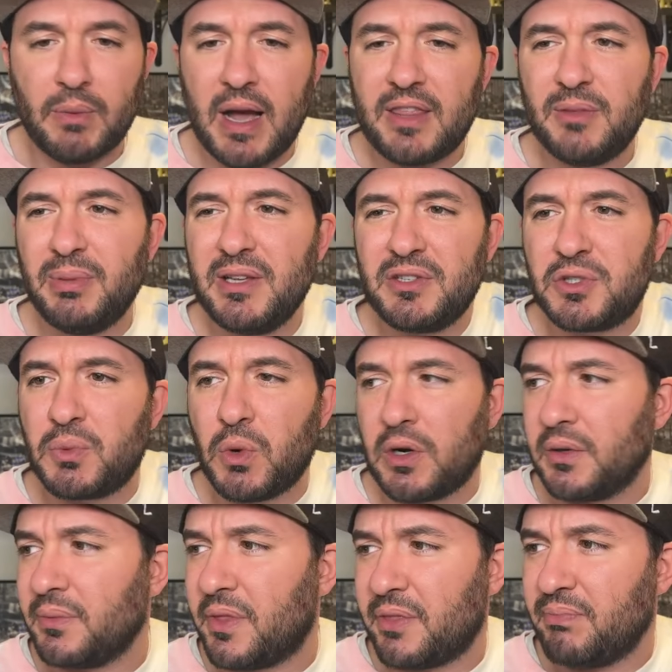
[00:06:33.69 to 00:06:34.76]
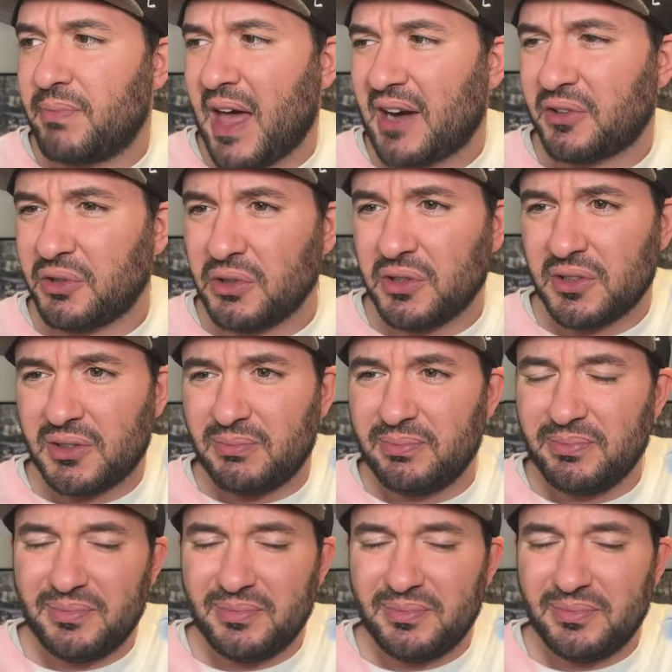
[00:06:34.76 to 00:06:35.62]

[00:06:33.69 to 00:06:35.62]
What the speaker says: right? The Blazers weren't that good.